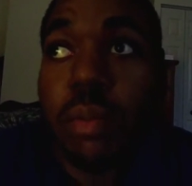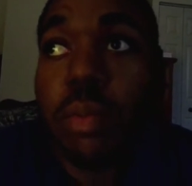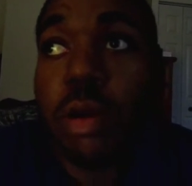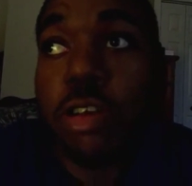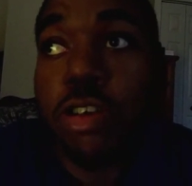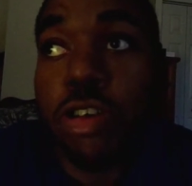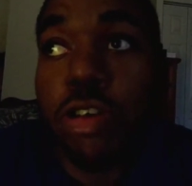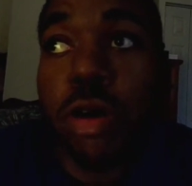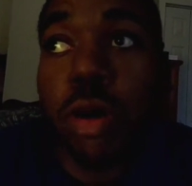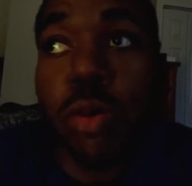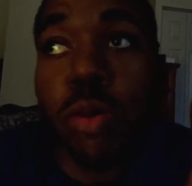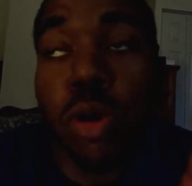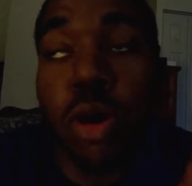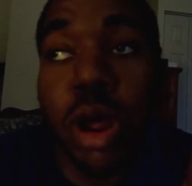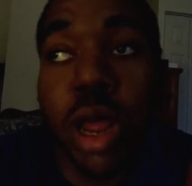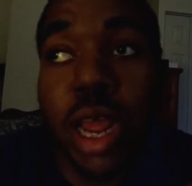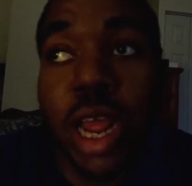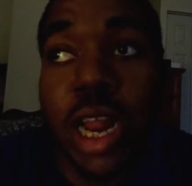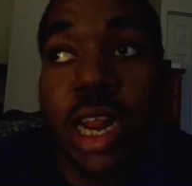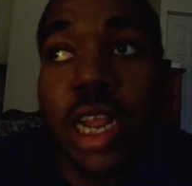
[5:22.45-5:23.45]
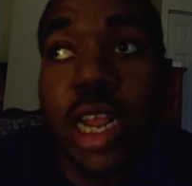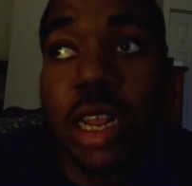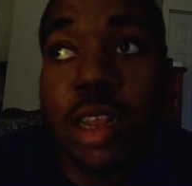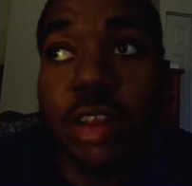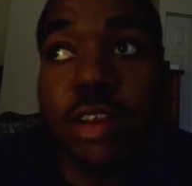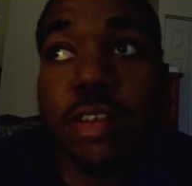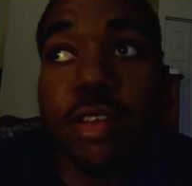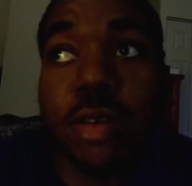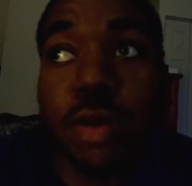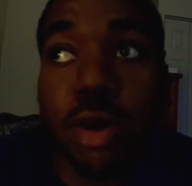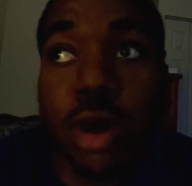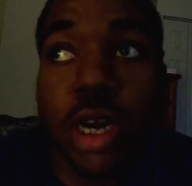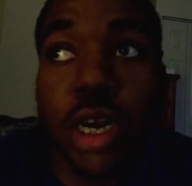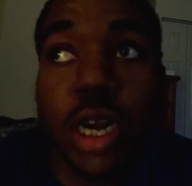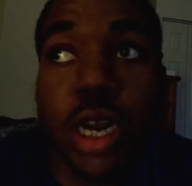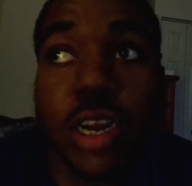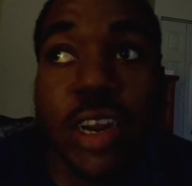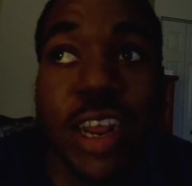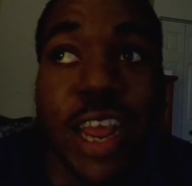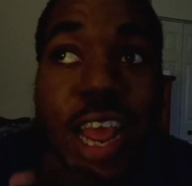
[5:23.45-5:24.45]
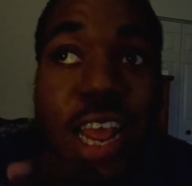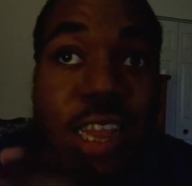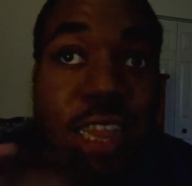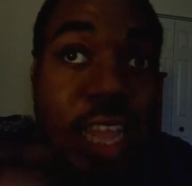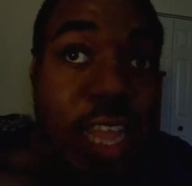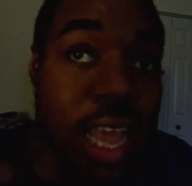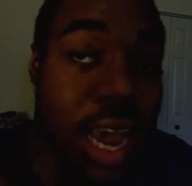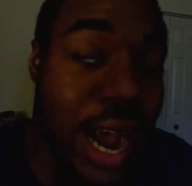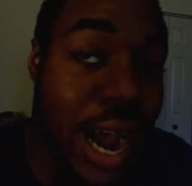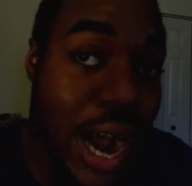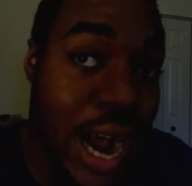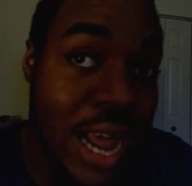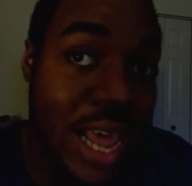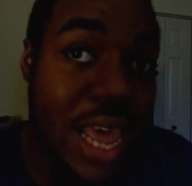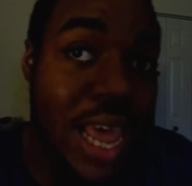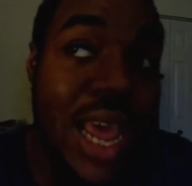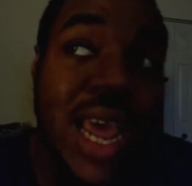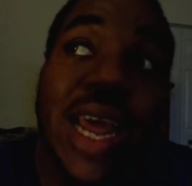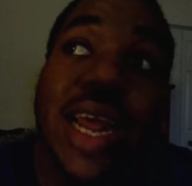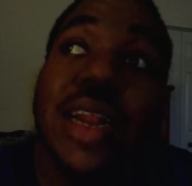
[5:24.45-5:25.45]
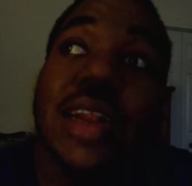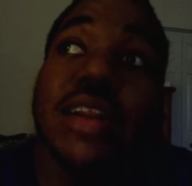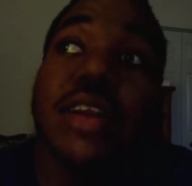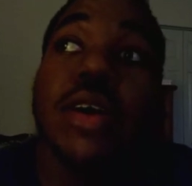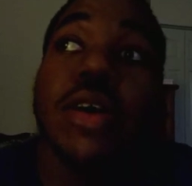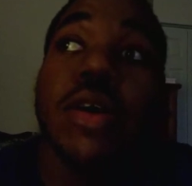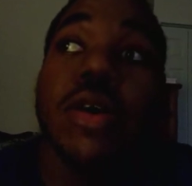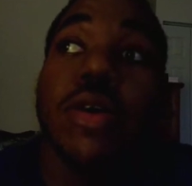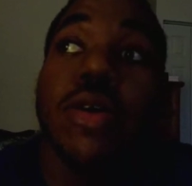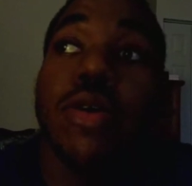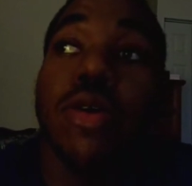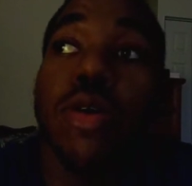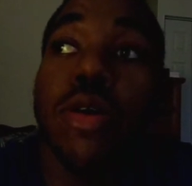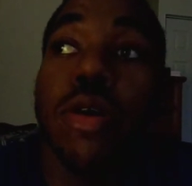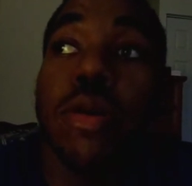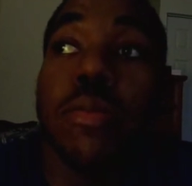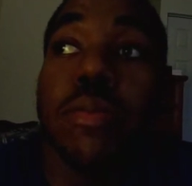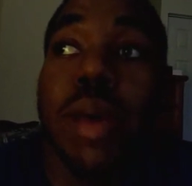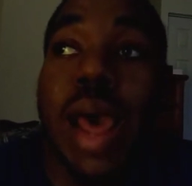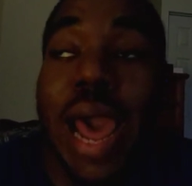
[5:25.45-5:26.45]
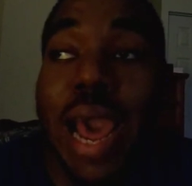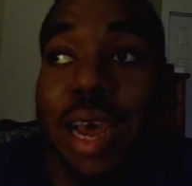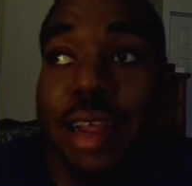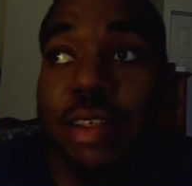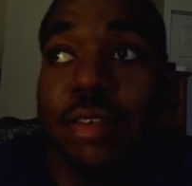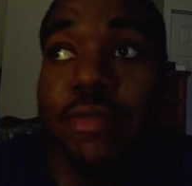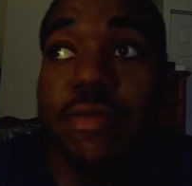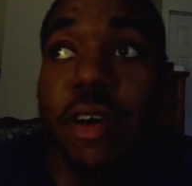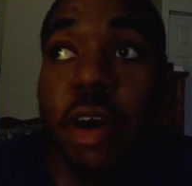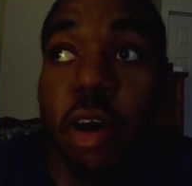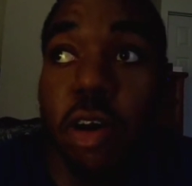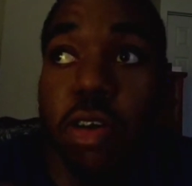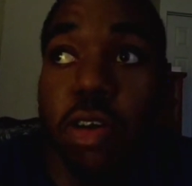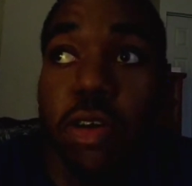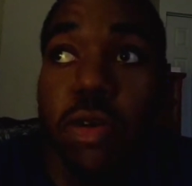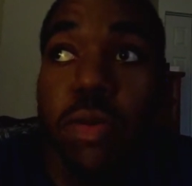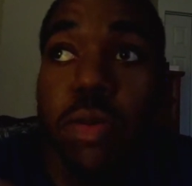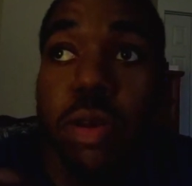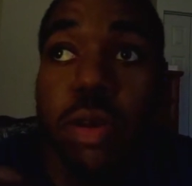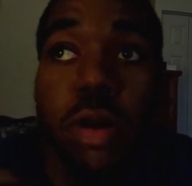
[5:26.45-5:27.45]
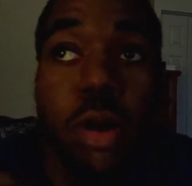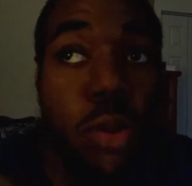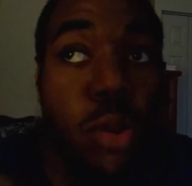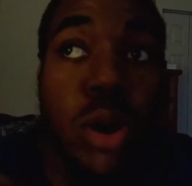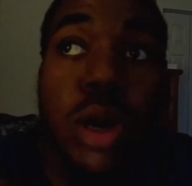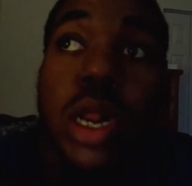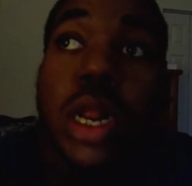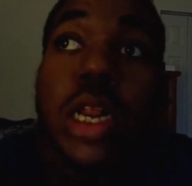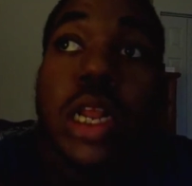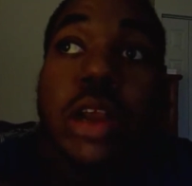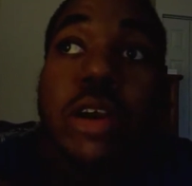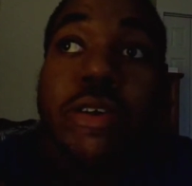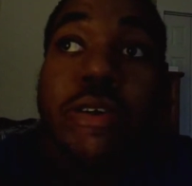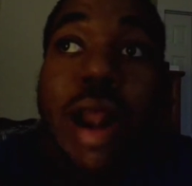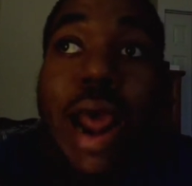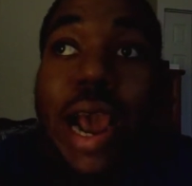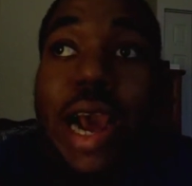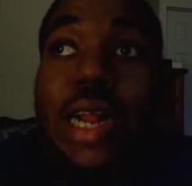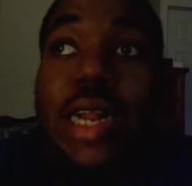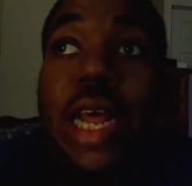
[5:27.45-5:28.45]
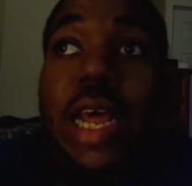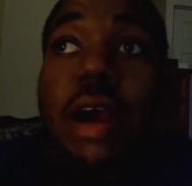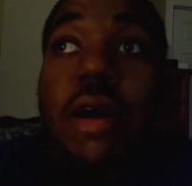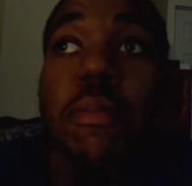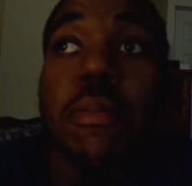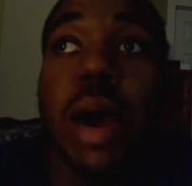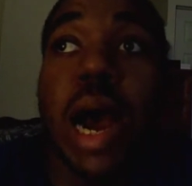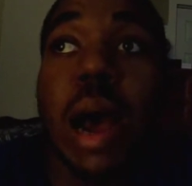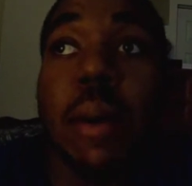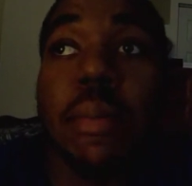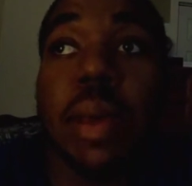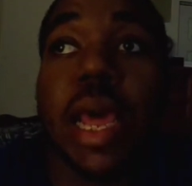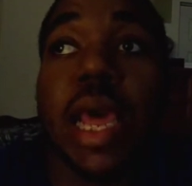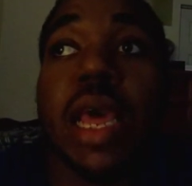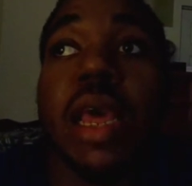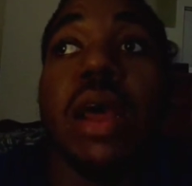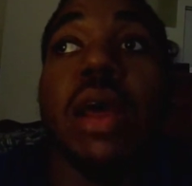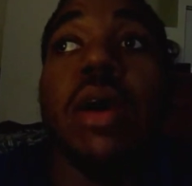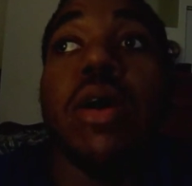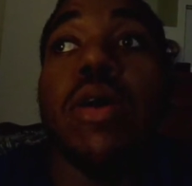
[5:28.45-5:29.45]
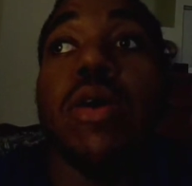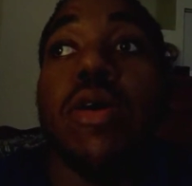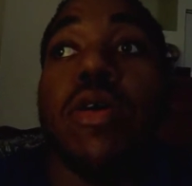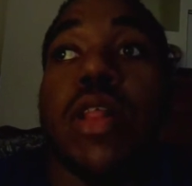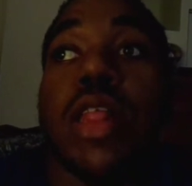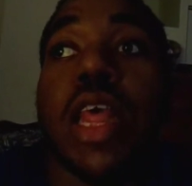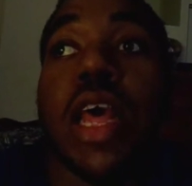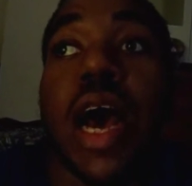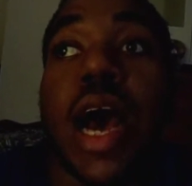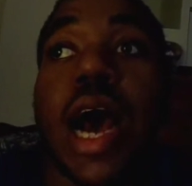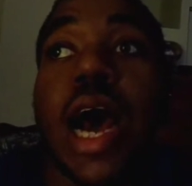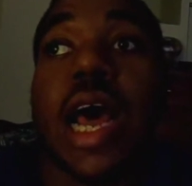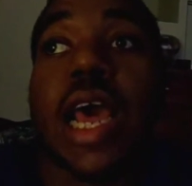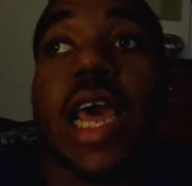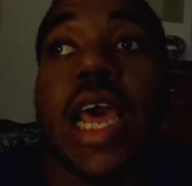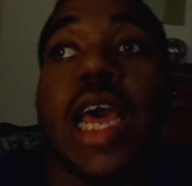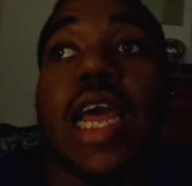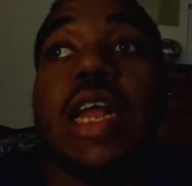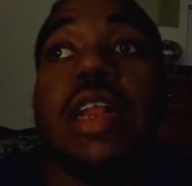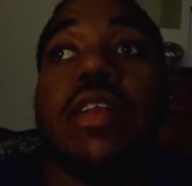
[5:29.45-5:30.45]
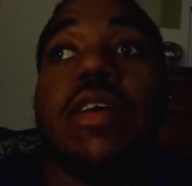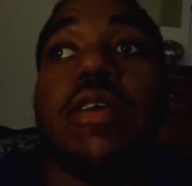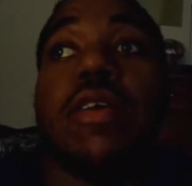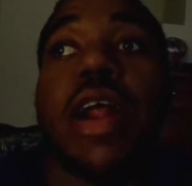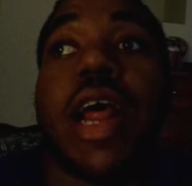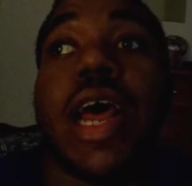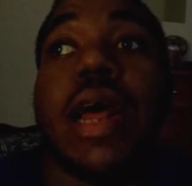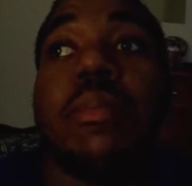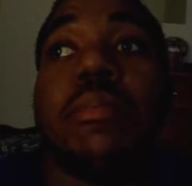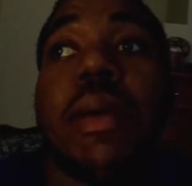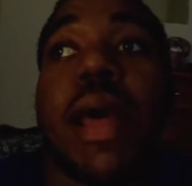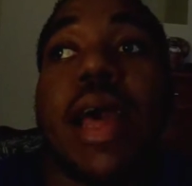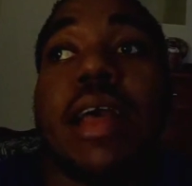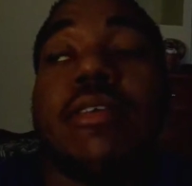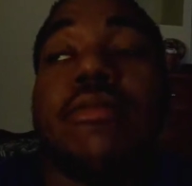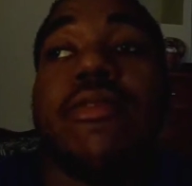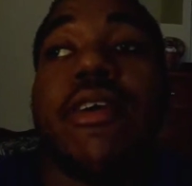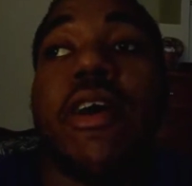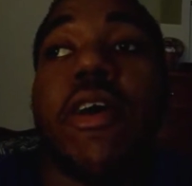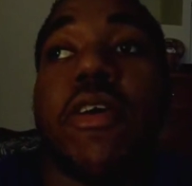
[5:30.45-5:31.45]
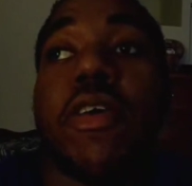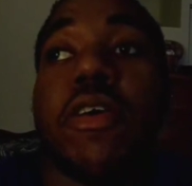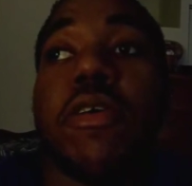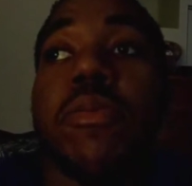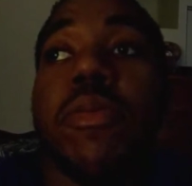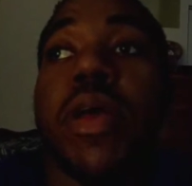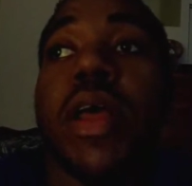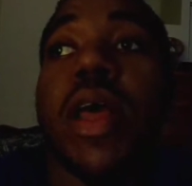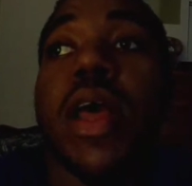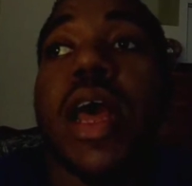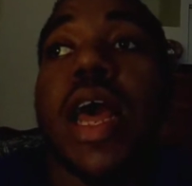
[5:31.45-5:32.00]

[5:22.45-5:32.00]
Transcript: But you don't want any distortion at the high end or max volume. You don't want any crackling or popping on the high end or at max volume.